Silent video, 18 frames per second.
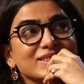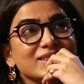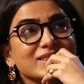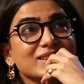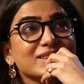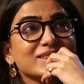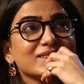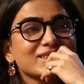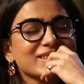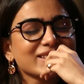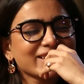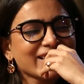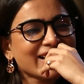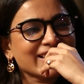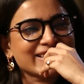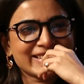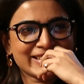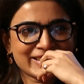inta
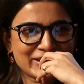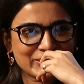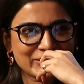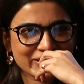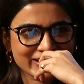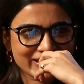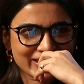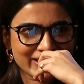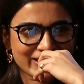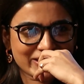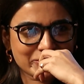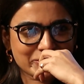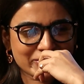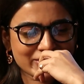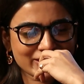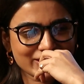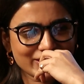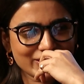daatesi vachanu
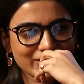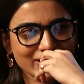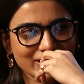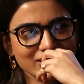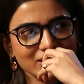anipistundi.